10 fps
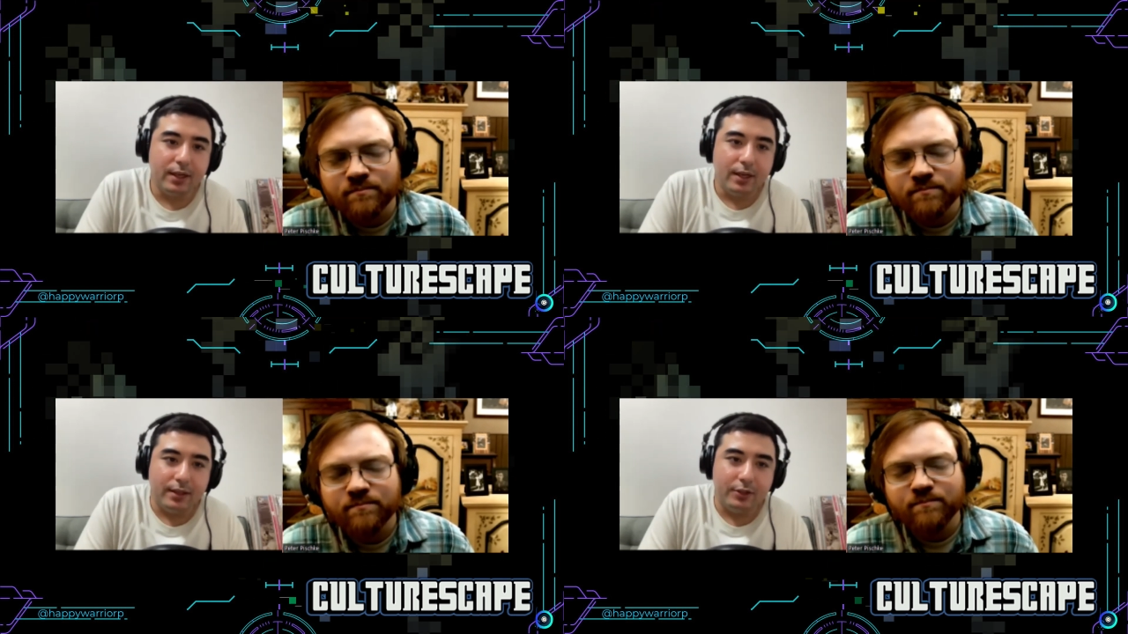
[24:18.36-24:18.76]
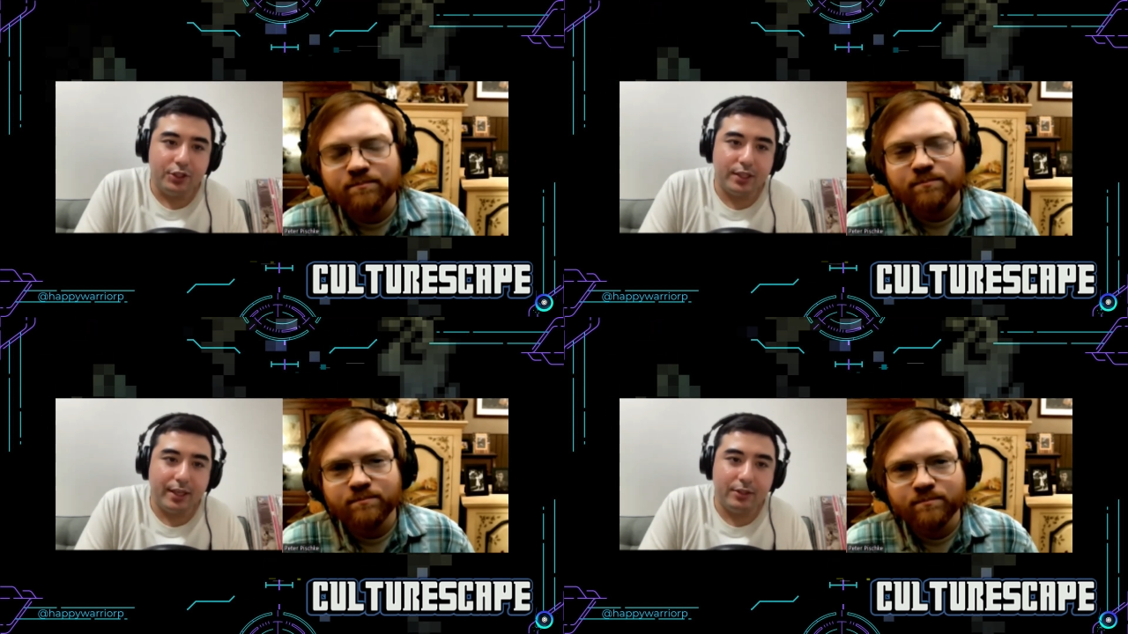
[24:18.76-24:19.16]
Speaker 1: they
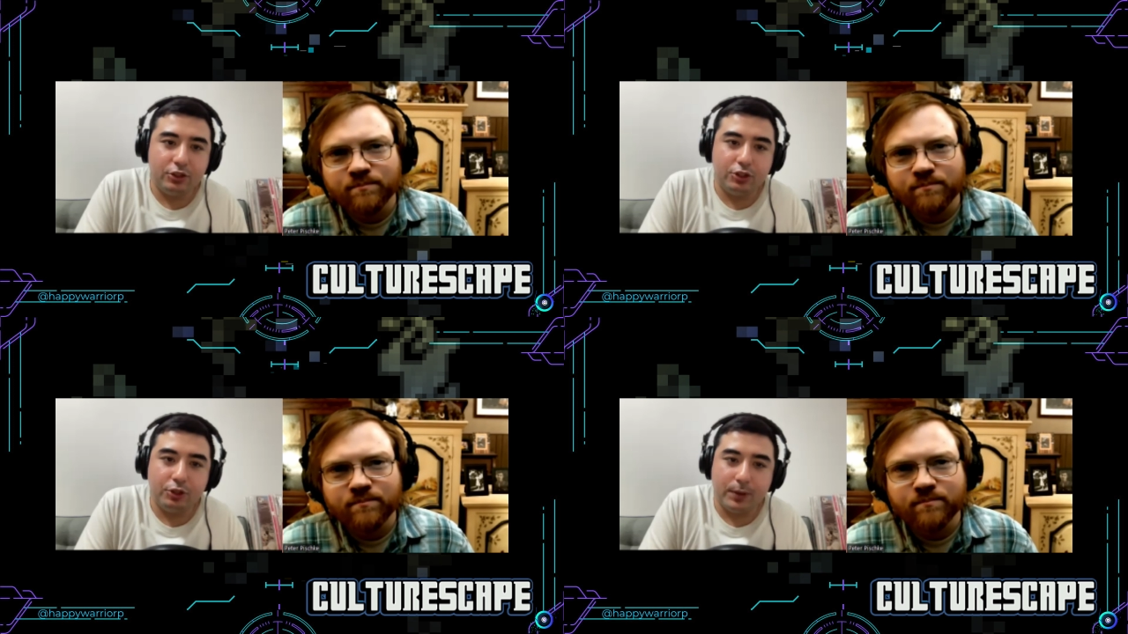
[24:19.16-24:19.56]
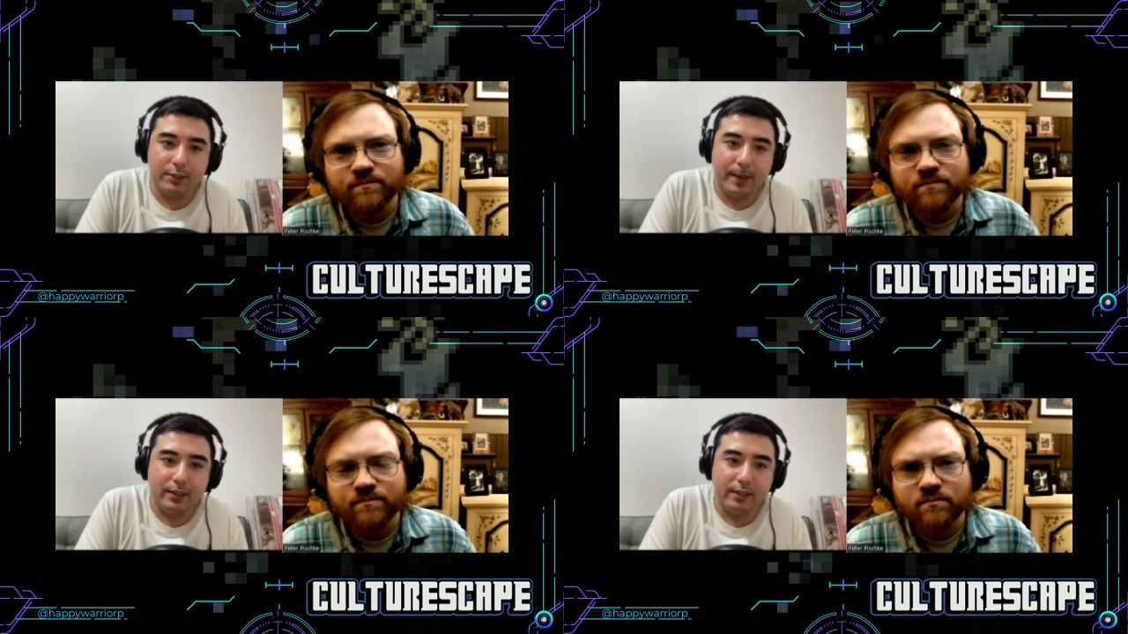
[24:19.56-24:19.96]
just say it's just too
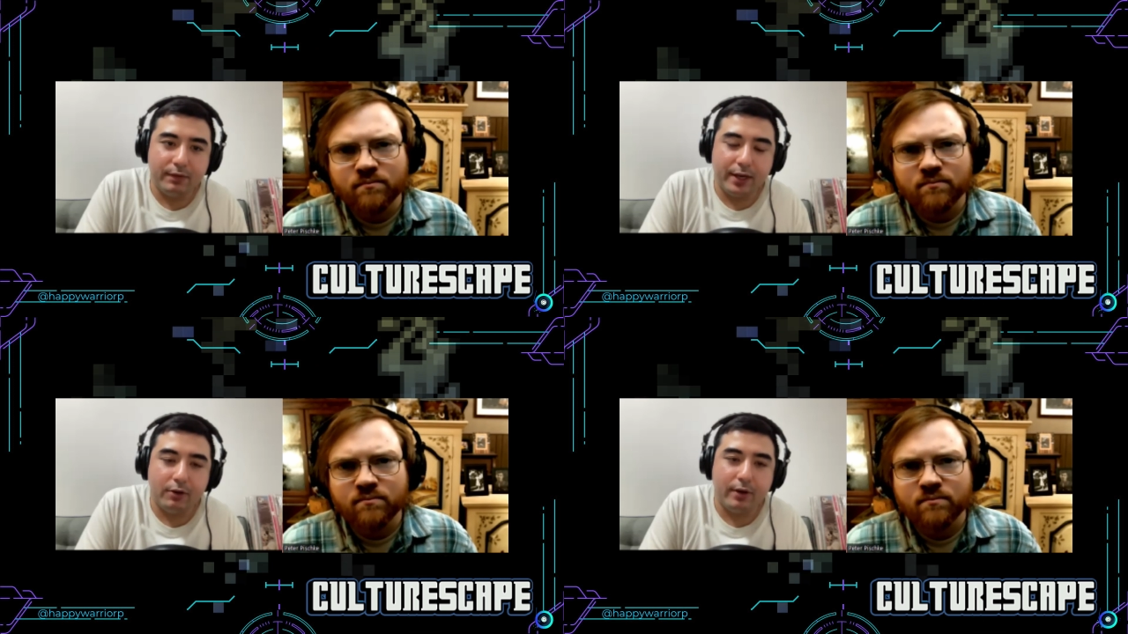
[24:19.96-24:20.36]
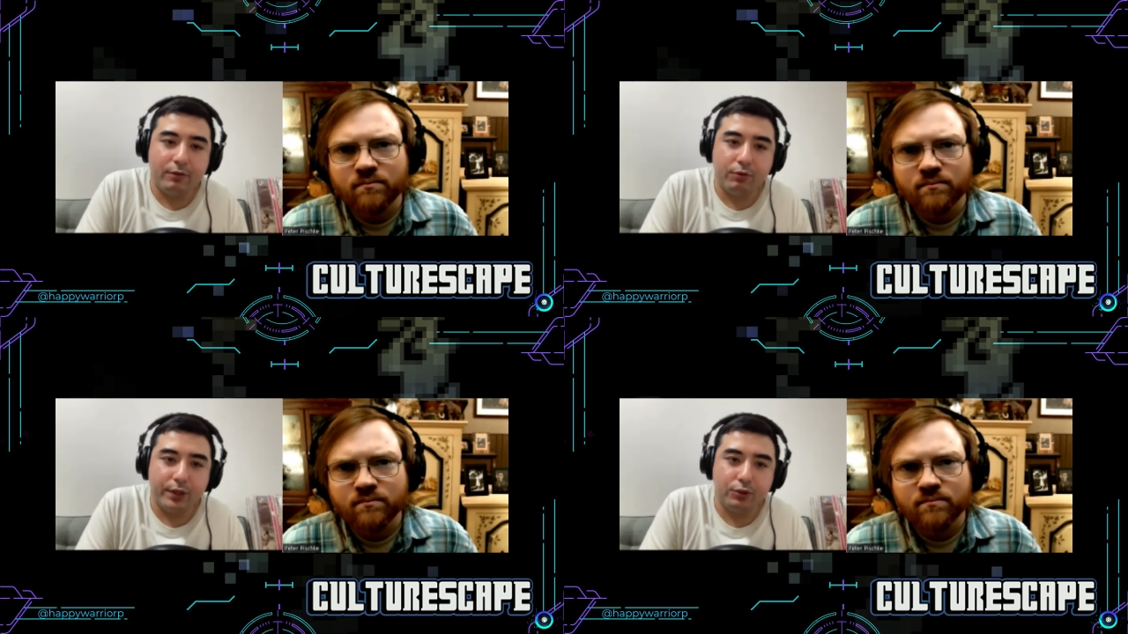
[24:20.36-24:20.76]
expensive and I don't have
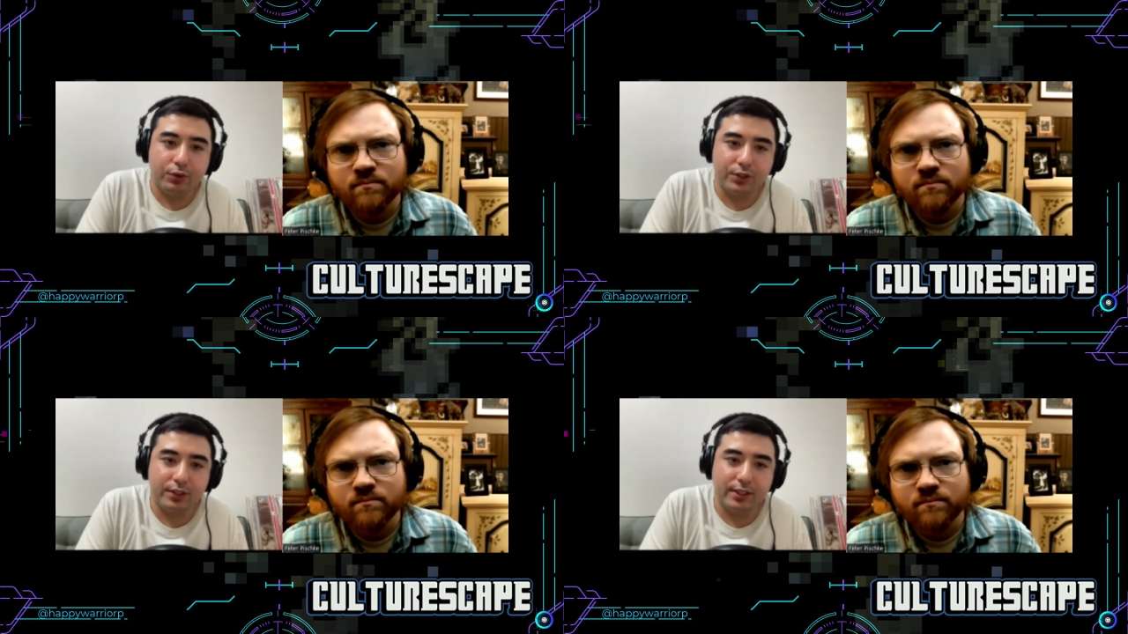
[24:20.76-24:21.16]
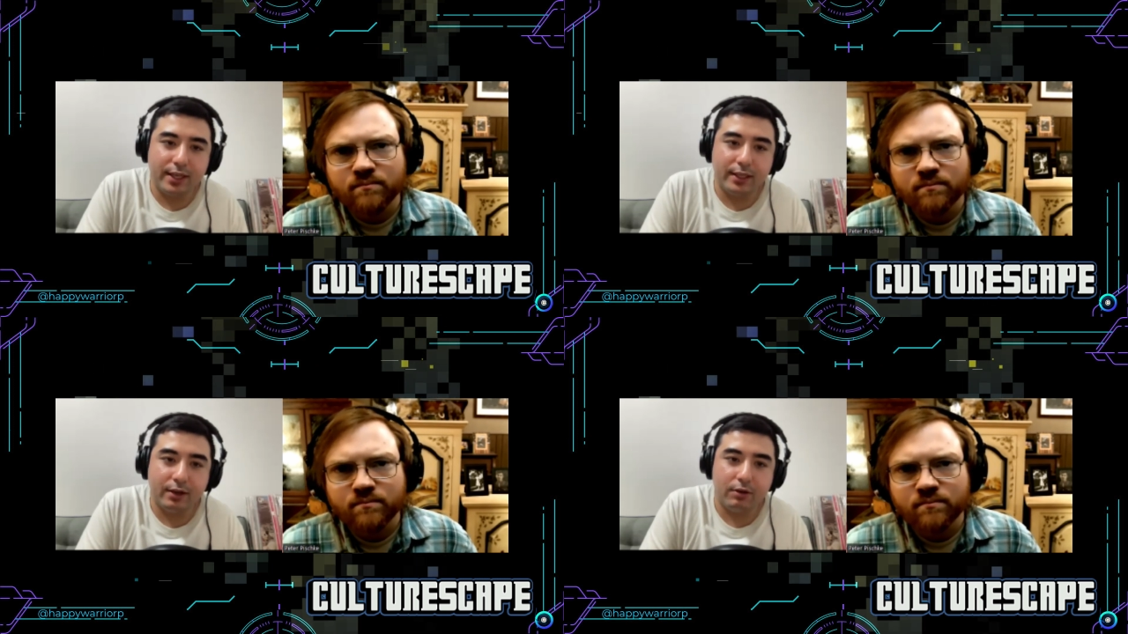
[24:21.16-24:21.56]
the resources to
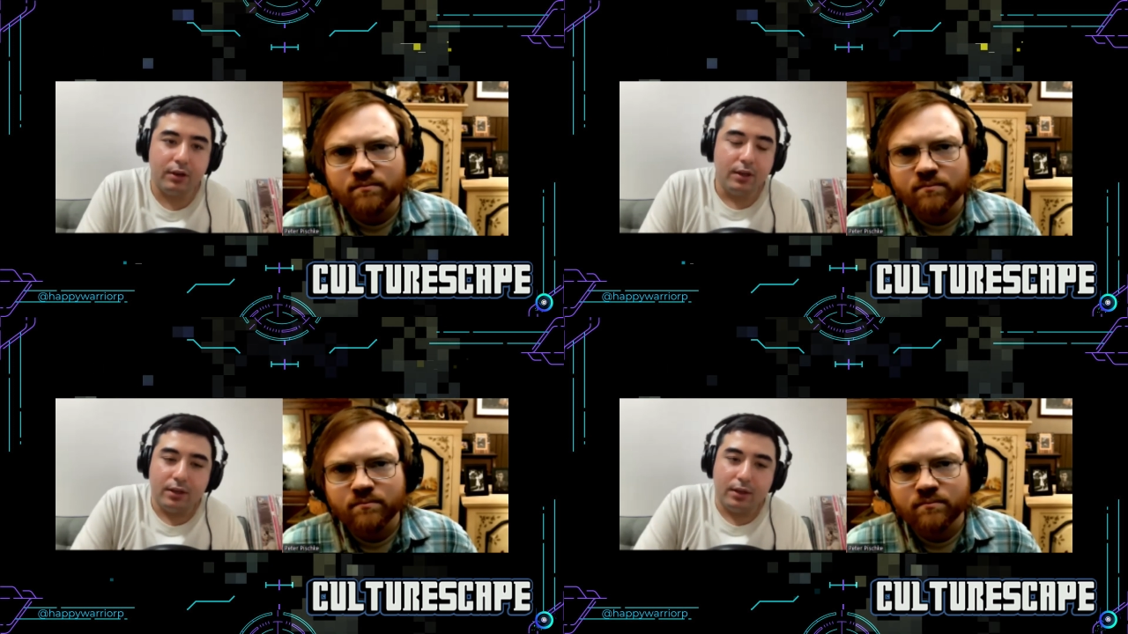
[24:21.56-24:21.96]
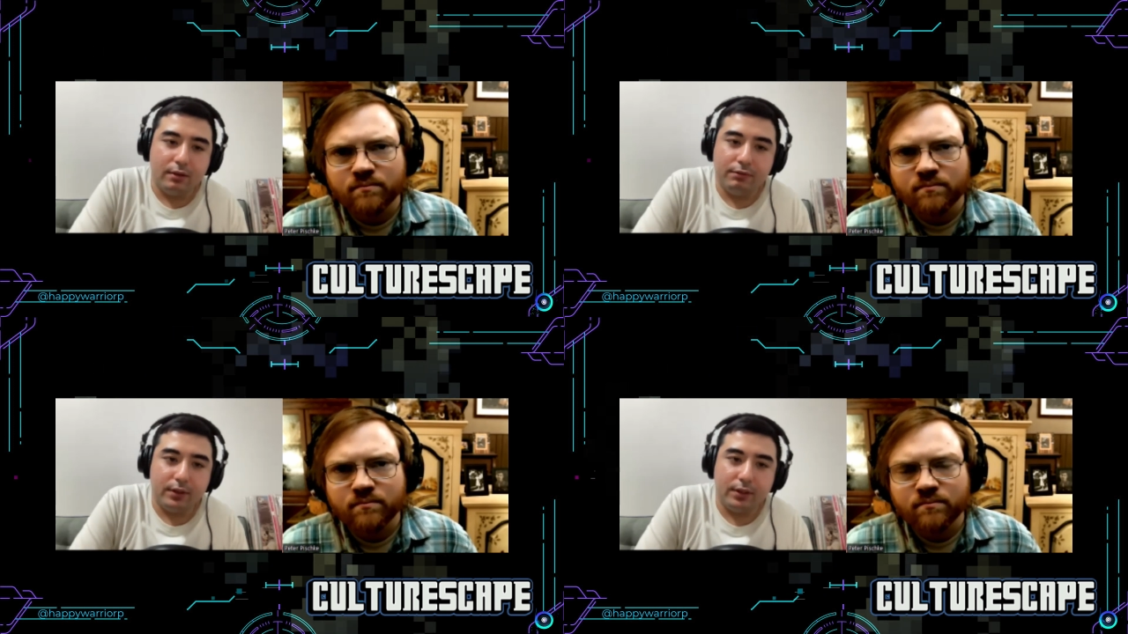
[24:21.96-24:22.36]
take care
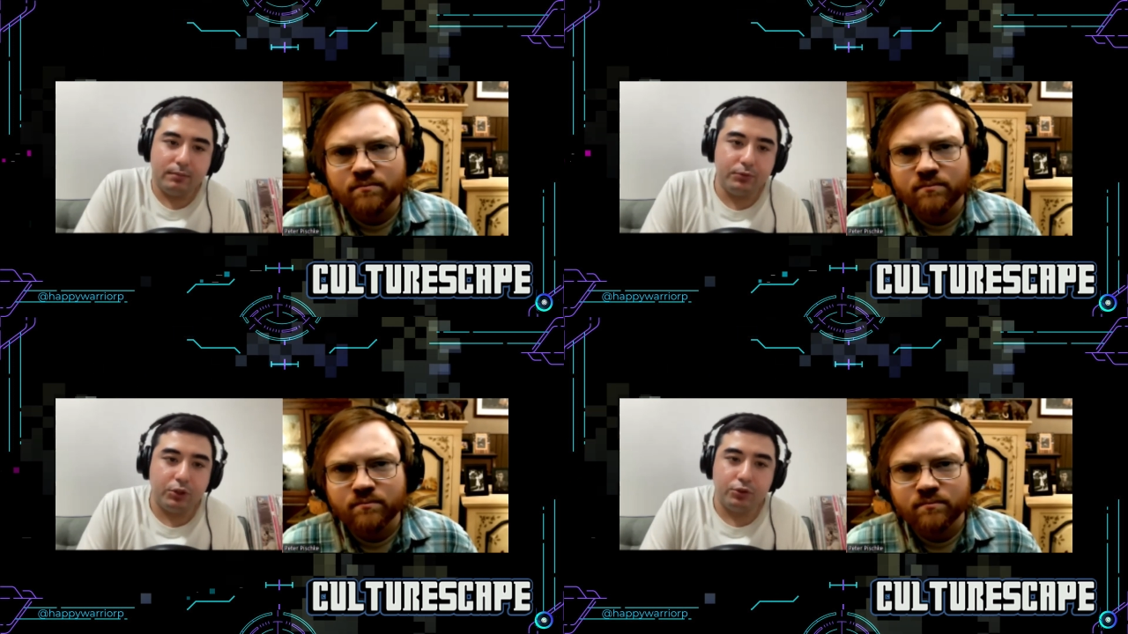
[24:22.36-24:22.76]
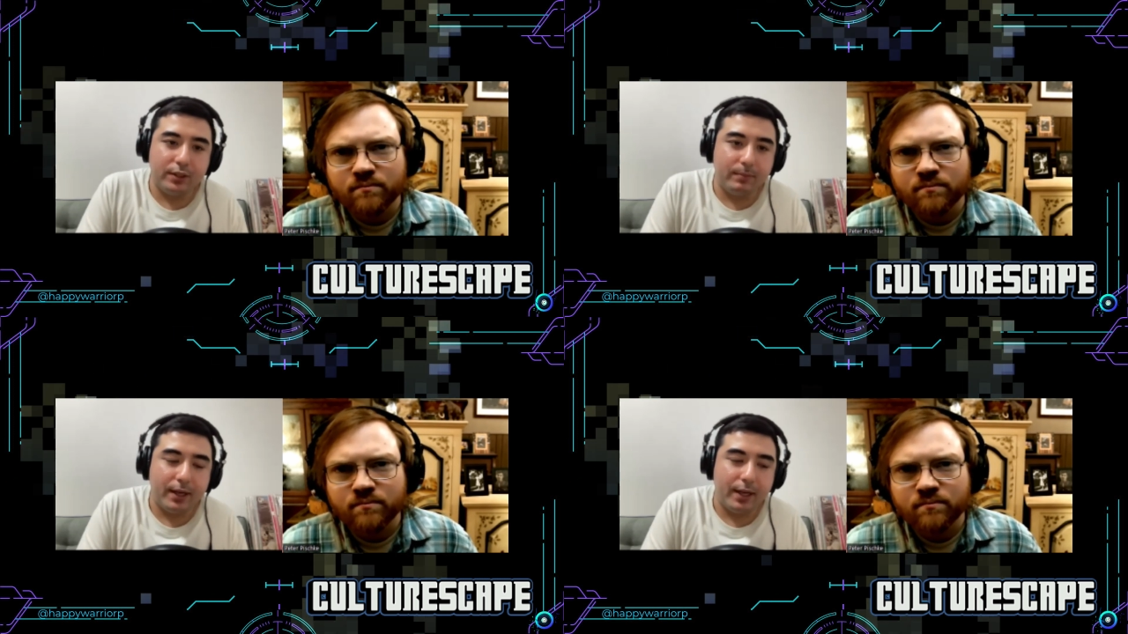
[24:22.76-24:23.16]
of uh,
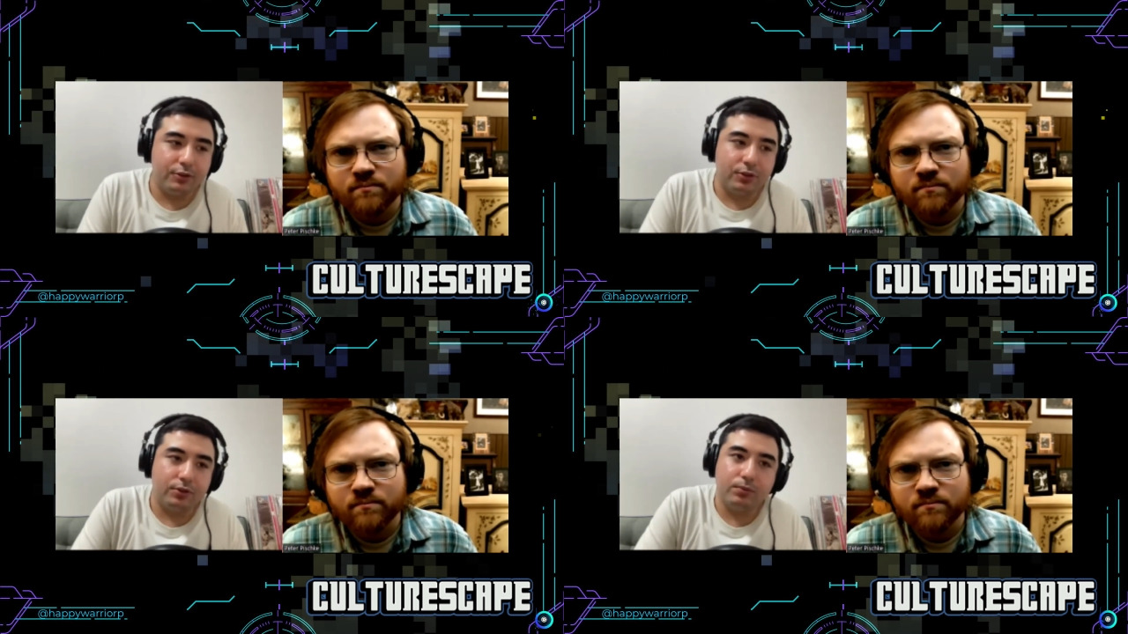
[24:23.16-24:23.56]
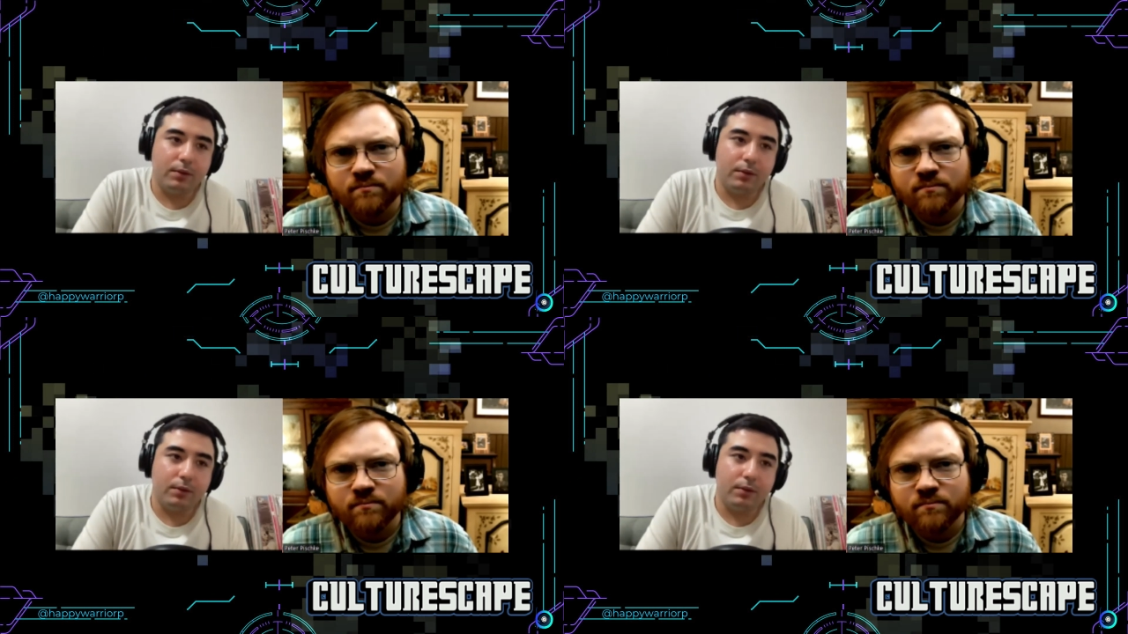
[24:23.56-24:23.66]
children in my household.